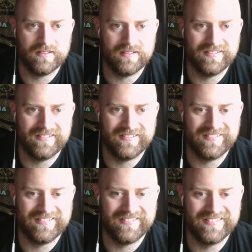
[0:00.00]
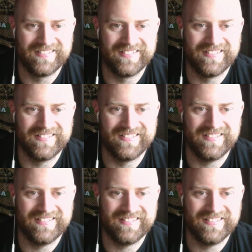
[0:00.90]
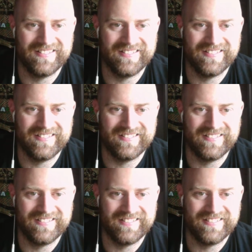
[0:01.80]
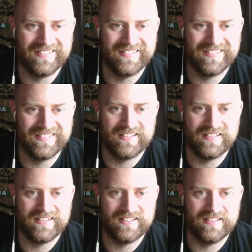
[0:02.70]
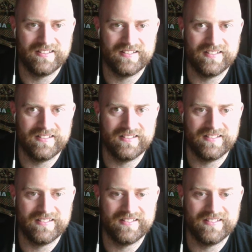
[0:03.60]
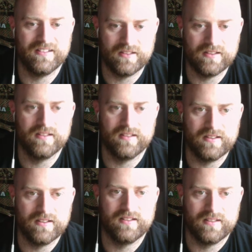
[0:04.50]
[no speech]